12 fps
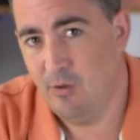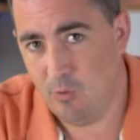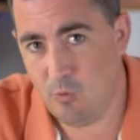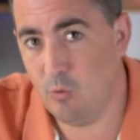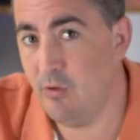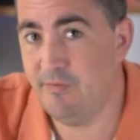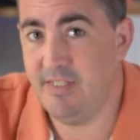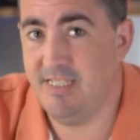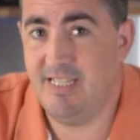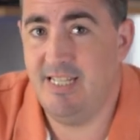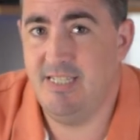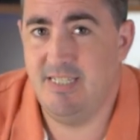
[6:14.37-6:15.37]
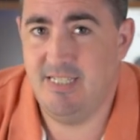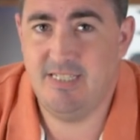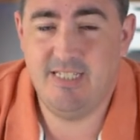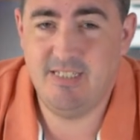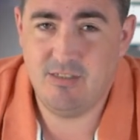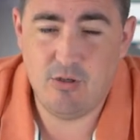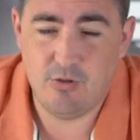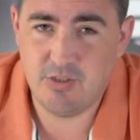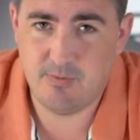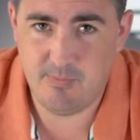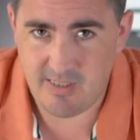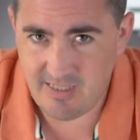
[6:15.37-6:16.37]
all of these lenses didn't
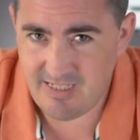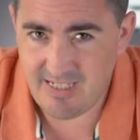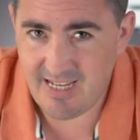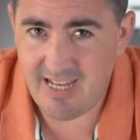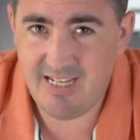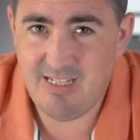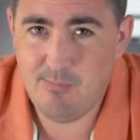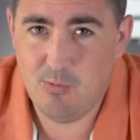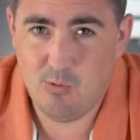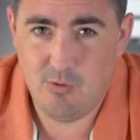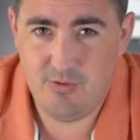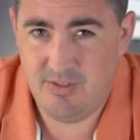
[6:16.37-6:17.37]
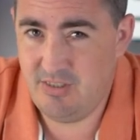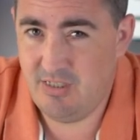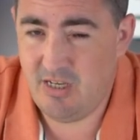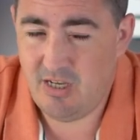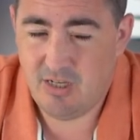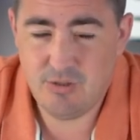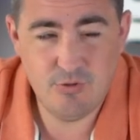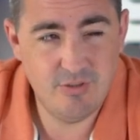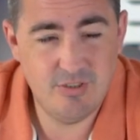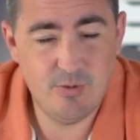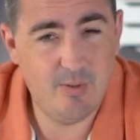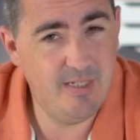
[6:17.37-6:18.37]
cost me any more than
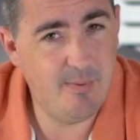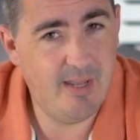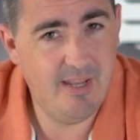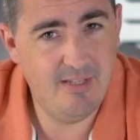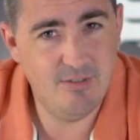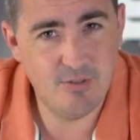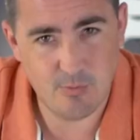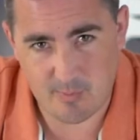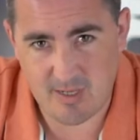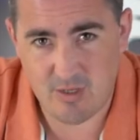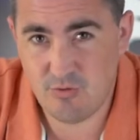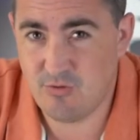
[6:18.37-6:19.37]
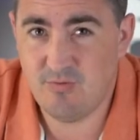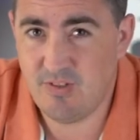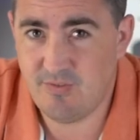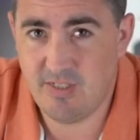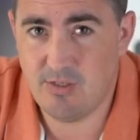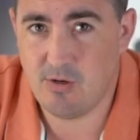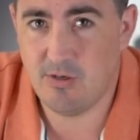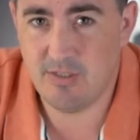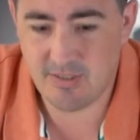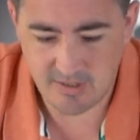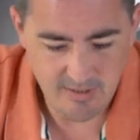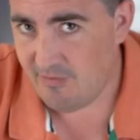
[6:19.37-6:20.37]
£120 or about $150.